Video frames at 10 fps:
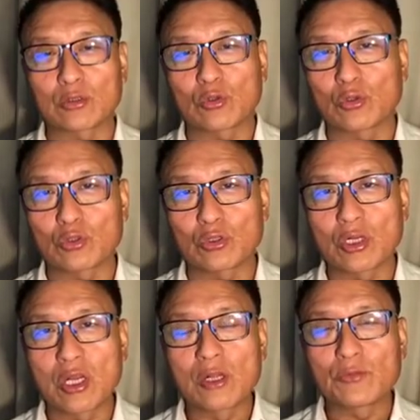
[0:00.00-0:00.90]
to
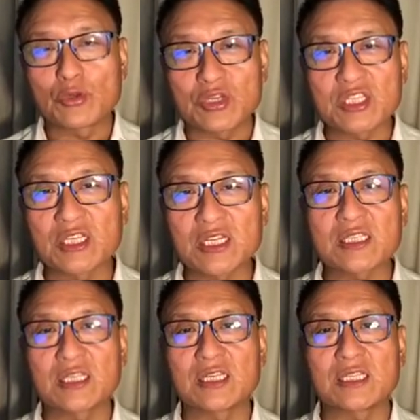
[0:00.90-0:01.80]
to discuss
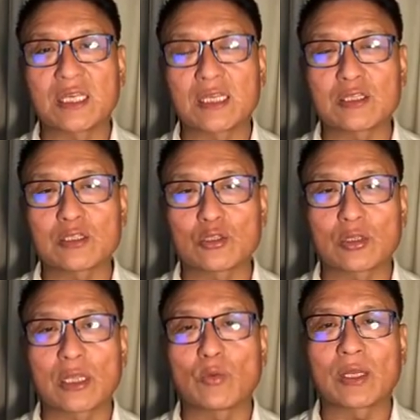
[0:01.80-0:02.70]
these things so
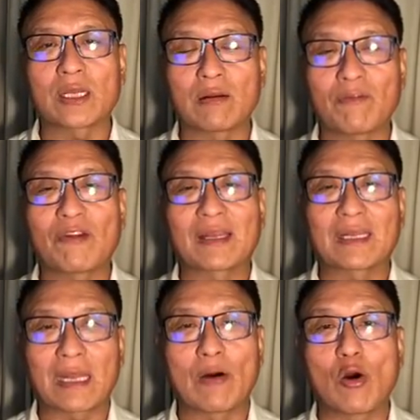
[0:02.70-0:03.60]
that we can reflect
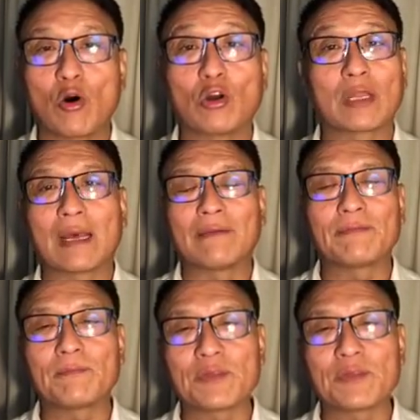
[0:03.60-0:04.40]
in our own life.